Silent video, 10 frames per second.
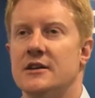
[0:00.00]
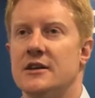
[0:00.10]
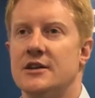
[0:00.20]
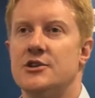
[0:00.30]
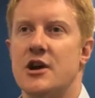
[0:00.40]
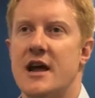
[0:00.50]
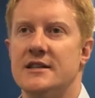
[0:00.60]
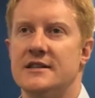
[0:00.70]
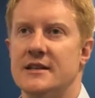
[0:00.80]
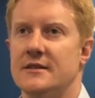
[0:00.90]
look at
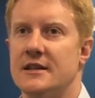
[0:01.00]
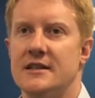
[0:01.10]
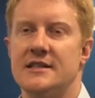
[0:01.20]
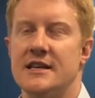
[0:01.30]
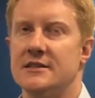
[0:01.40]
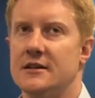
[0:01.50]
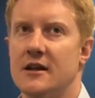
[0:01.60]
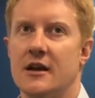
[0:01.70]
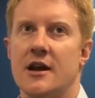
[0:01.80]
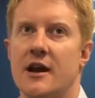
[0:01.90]
trends in
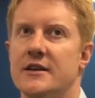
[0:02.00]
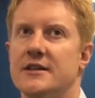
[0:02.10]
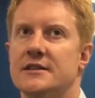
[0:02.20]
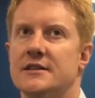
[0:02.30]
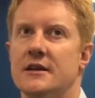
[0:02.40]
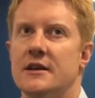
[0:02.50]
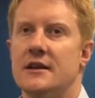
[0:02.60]
seasonal occurrence,